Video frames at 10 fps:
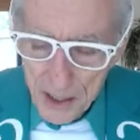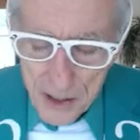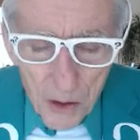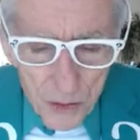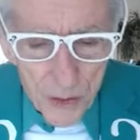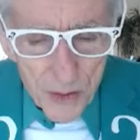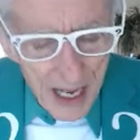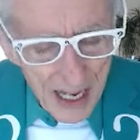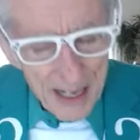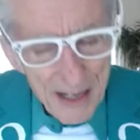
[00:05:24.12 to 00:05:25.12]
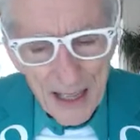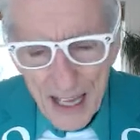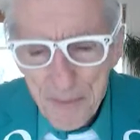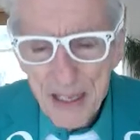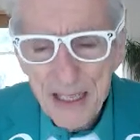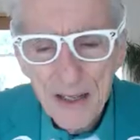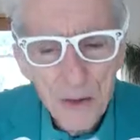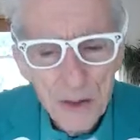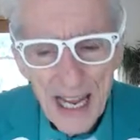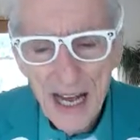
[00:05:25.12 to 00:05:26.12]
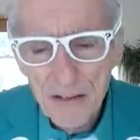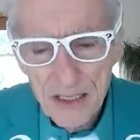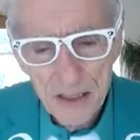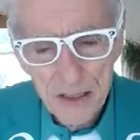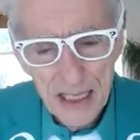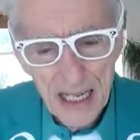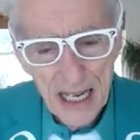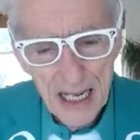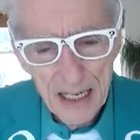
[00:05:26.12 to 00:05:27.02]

go through that. Now, let me go down to the end.